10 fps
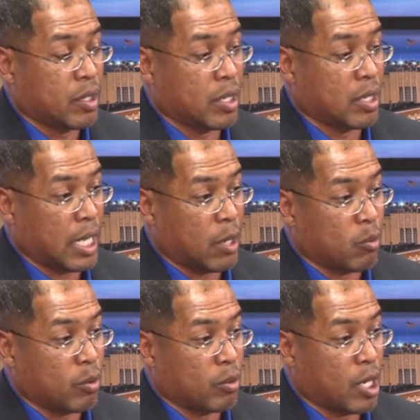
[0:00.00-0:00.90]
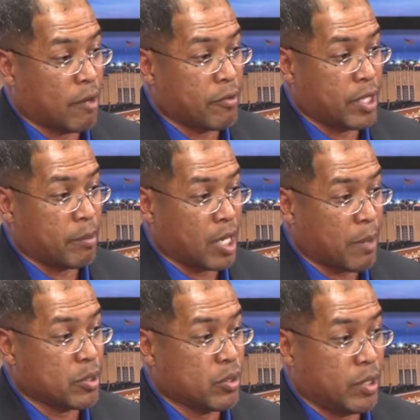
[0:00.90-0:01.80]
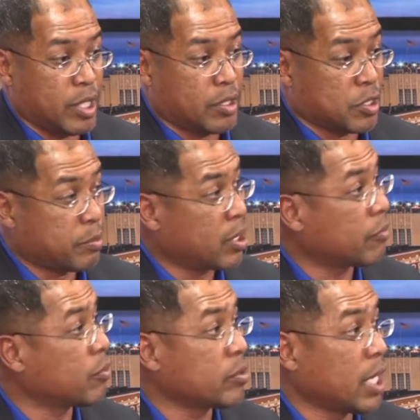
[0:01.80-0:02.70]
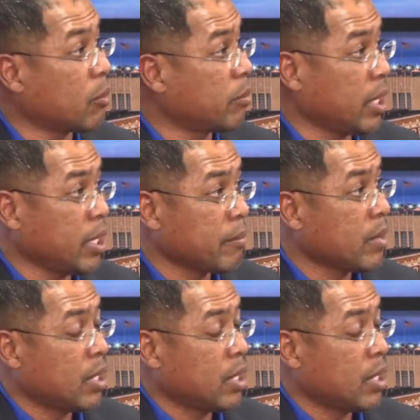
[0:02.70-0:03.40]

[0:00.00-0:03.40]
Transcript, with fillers: uh, I will offer them an opportunity to spend a full day with me.